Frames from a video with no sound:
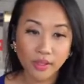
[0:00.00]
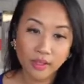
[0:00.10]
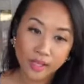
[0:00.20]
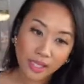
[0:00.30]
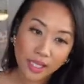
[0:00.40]

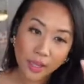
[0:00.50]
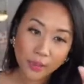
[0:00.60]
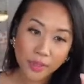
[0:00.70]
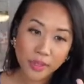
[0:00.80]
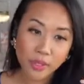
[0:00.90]
episode,
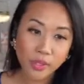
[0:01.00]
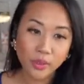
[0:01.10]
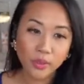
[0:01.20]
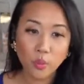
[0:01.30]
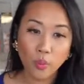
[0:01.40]
you'll learn why
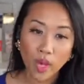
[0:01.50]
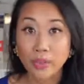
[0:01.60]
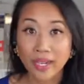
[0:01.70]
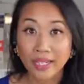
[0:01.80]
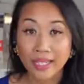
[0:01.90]
personal
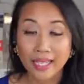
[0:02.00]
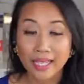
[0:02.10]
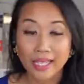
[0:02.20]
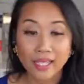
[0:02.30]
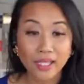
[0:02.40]
branding
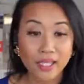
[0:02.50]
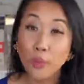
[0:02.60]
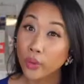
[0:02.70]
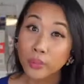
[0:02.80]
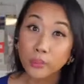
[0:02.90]
is
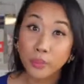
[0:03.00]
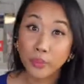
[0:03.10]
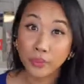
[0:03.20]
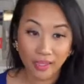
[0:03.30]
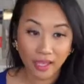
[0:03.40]
more
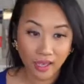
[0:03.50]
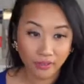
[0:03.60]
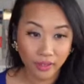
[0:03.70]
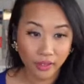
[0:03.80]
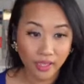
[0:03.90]
important than
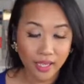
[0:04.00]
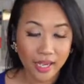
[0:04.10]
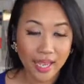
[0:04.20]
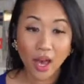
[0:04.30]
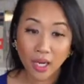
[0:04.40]
ever,
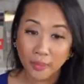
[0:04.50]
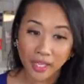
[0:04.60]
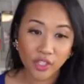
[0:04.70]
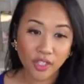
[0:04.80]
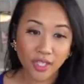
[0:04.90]
how
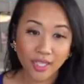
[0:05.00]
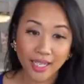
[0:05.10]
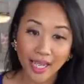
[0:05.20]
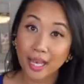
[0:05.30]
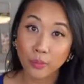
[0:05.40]
automation and
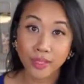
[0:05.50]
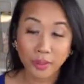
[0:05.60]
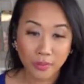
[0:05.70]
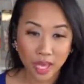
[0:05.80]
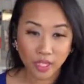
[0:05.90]
AI will
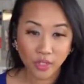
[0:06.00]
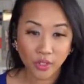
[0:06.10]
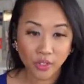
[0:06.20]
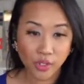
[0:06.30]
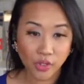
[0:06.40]
impact your
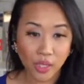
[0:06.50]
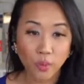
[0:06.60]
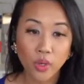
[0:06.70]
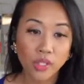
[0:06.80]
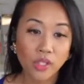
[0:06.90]
industry, and
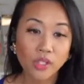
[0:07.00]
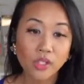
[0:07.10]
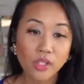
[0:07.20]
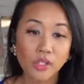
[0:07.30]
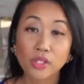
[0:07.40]
what you can do
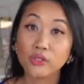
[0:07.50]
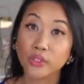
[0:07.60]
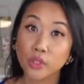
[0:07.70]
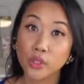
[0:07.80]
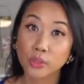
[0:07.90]
now to
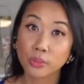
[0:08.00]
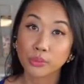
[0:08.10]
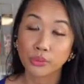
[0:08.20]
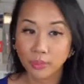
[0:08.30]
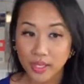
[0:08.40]

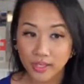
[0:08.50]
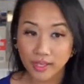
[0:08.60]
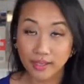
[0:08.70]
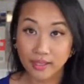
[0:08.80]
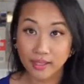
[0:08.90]
future-proof your
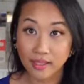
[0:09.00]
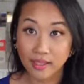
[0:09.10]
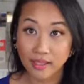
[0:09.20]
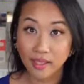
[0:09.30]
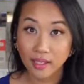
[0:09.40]
business,
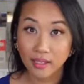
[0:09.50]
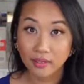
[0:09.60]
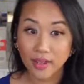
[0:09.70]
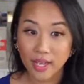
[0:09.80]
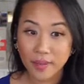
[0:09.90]

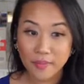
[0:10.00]
right?